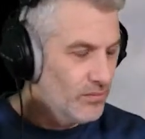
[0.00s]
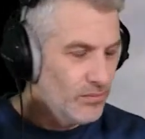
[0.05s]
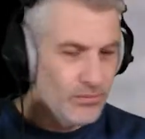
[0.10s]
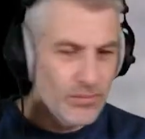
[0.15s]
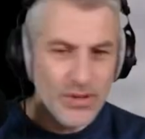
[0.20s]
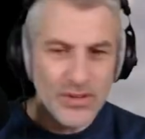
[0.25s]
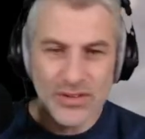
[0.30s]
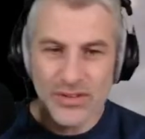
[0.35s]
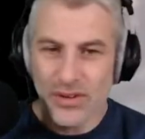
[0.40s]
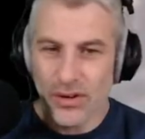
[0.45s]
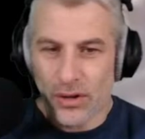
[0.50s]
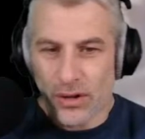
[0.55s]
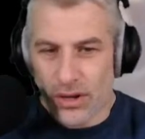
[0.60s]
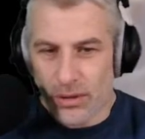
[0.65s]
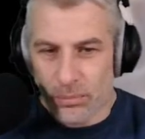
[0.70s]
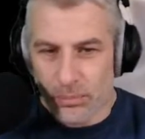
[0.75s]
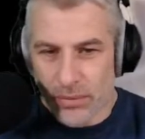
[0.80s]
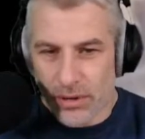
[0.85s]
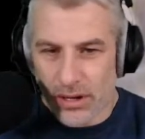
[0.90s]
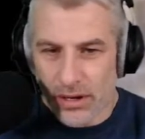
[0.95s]
Mr.
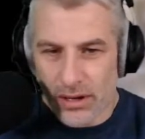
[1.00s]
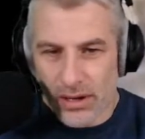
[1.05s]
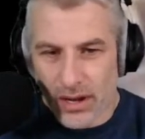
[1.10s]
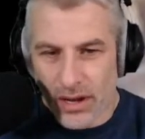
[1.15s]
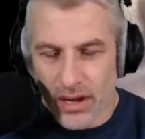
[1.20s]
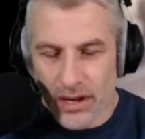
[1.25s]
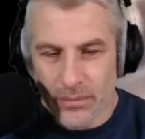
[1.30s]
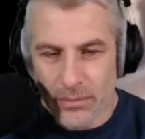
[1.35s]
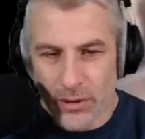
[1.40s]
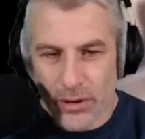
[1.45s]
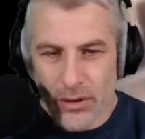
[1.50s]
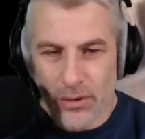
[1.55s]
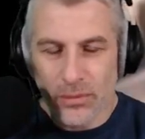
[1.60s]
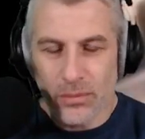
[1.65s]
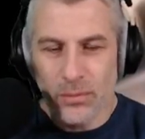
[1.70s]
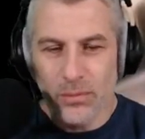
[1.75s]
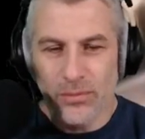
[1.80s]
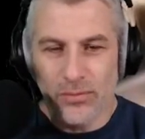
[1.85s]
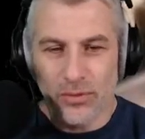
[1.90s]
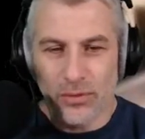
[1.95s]
Kipling came
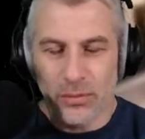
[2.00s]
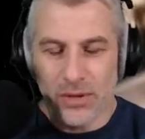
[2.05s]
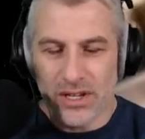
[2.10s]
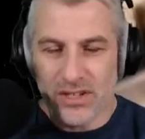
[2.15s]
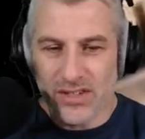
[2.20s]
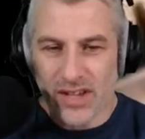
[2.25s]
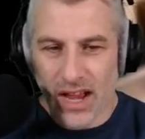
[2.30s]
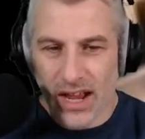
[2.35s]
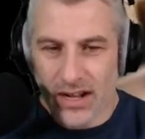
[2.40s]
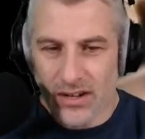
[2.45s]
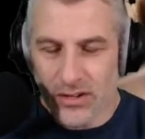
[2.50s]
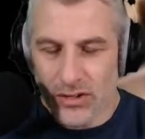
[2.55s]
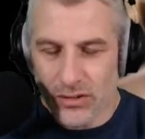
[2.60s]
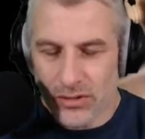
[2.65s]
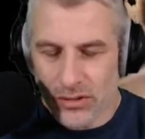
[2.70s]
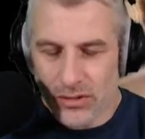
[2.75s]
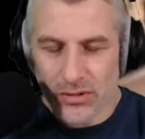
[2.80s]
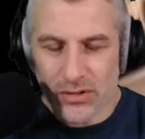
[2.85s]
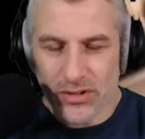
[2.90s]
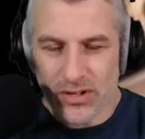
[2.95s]
home from his
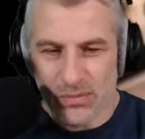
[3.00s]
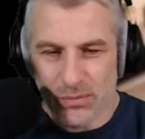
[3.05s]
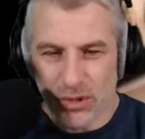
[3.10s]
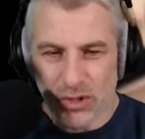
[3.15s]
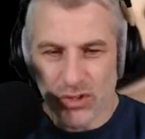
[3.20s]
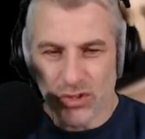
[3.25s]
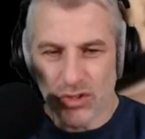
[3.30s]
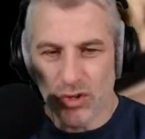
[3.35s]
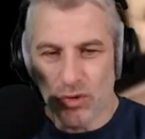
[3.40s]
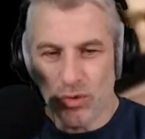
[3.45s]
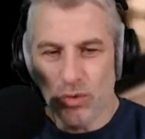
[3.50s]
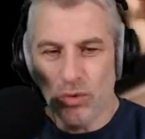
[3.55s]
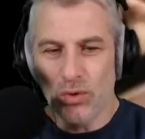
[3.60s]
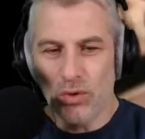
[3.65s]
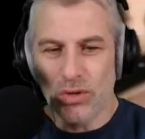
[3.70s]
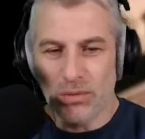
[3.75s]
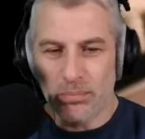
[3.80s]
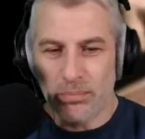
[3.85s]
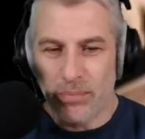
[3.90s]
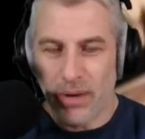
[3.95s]
annual Christmas
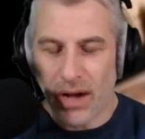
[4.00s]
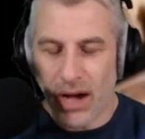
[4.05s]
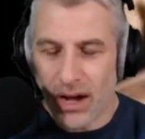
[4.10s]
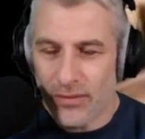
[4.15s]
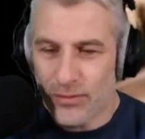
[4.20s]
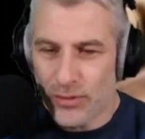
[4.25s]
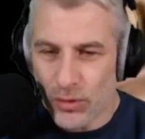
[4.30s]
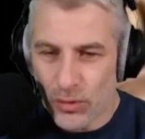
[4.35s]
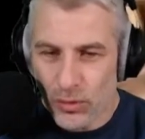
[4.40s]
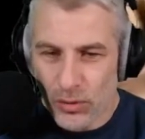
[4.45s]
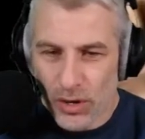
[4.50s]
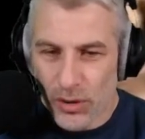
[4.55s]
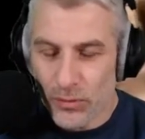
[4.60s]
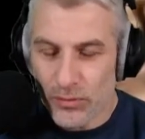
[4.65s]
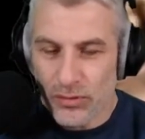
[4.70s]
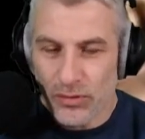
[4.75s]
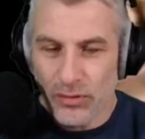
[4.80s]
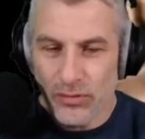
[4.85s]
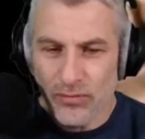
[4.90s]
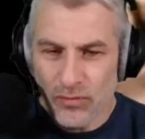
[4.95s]
do and barfed all
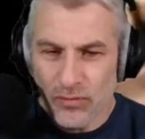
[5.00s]
over the